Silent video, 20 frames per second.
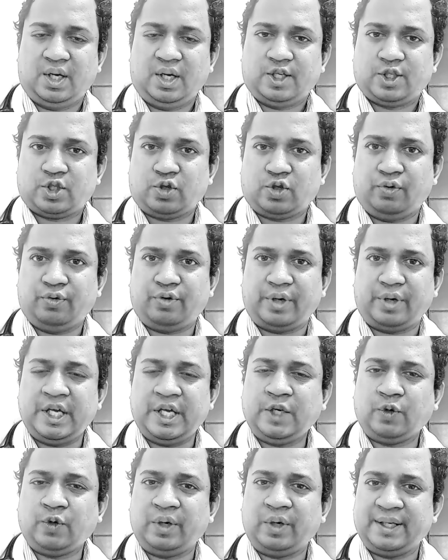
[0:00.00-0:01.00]
So
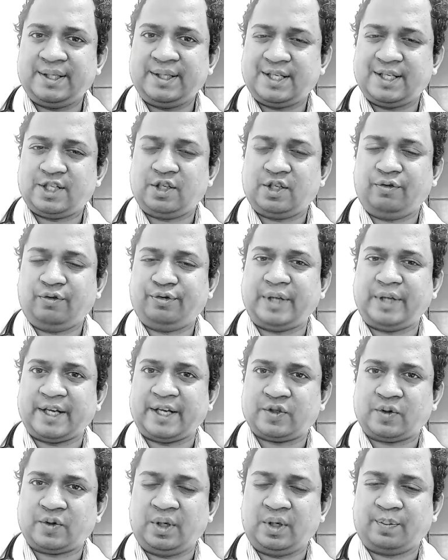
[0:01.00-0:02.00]
equalization of
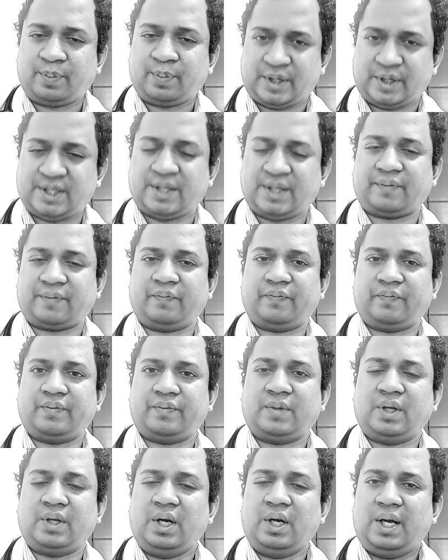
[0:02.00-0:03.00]
diastolic pressure
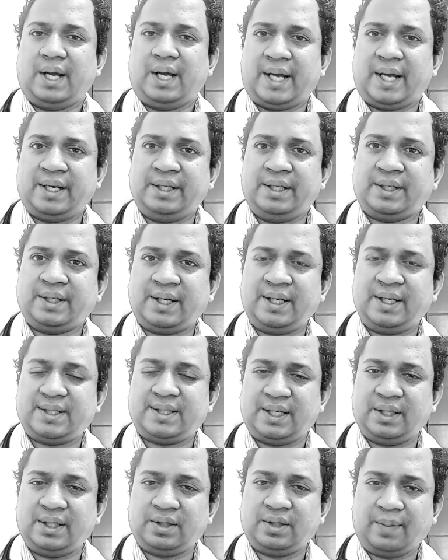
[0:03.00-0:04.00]
and
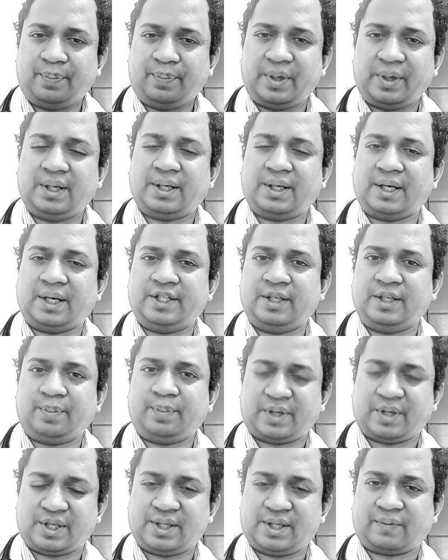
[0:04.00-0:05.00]
increase intrapericardial
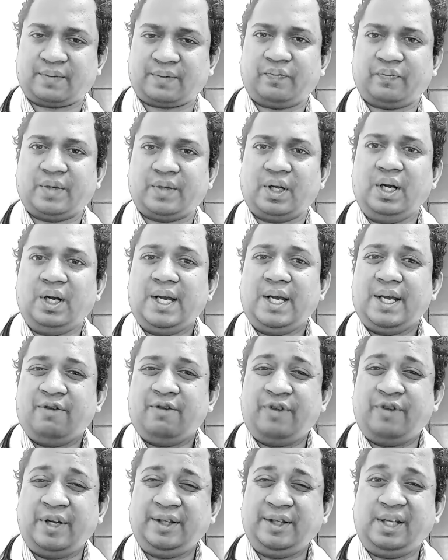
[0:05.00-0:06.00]
pressure
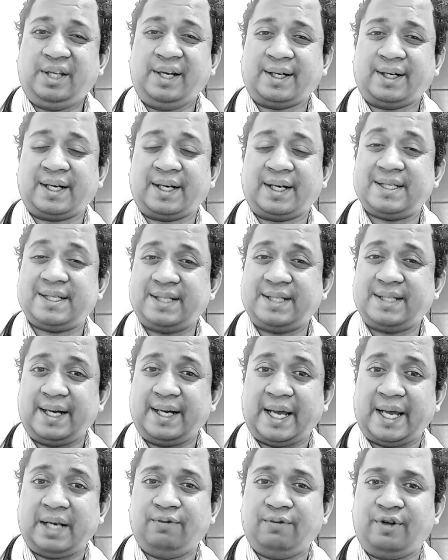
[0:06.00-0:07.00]
will decrease the
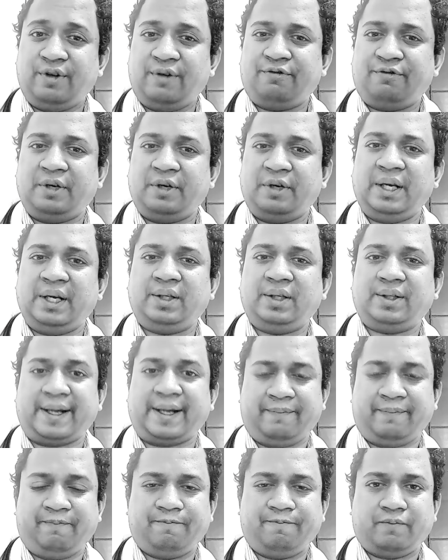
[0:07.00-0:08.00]
LV fill-in
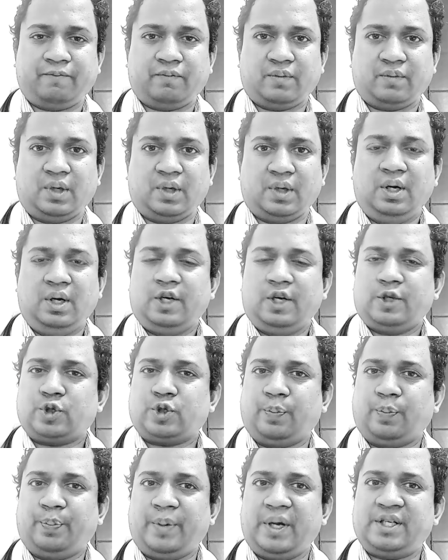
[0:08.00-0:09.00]
time.
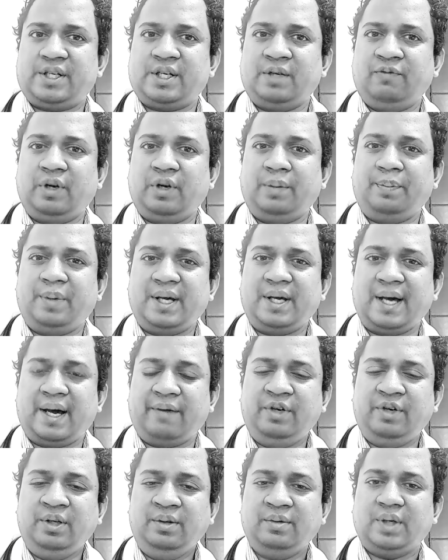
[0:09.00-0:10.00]
So patient will be
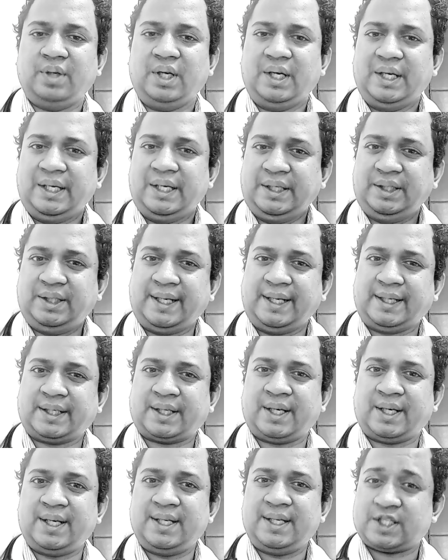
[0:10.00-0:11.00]
having
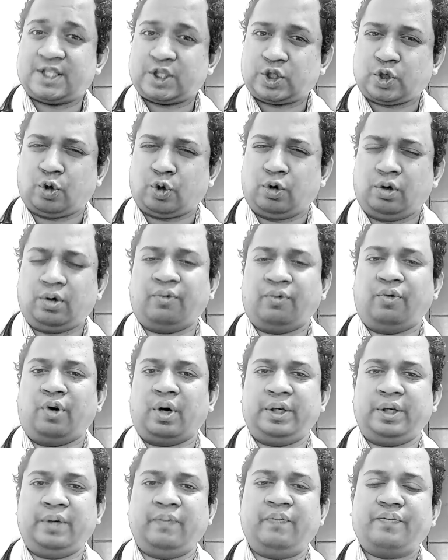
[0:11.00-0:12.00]
decreased stroke
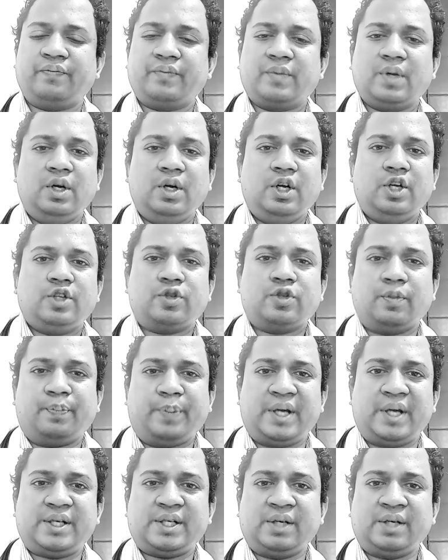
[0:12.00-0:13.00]
volume. So
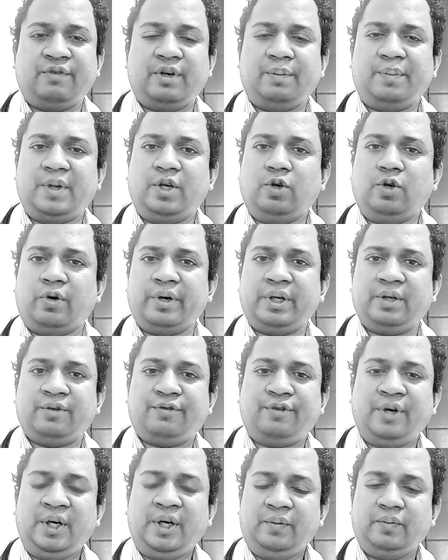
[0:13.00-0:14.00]
patient will be going
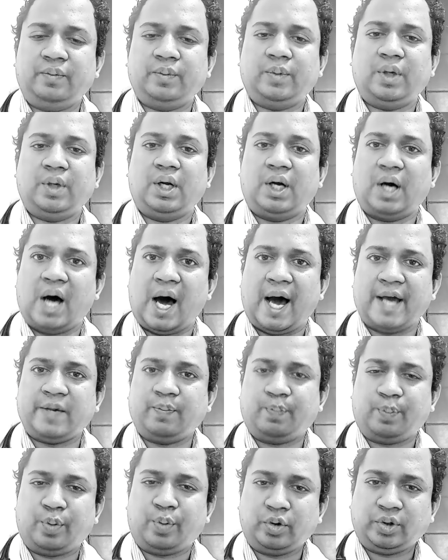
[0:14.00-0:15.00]
for
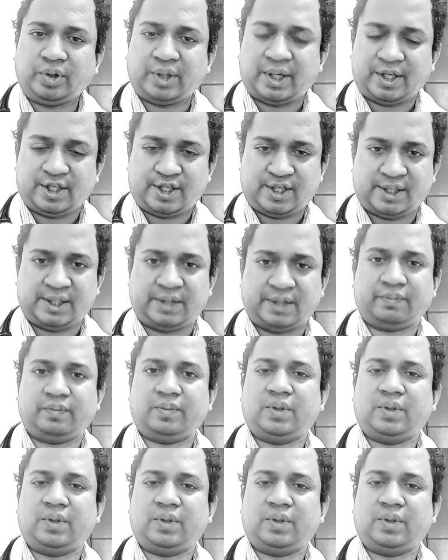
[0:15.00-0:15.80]
hypotension.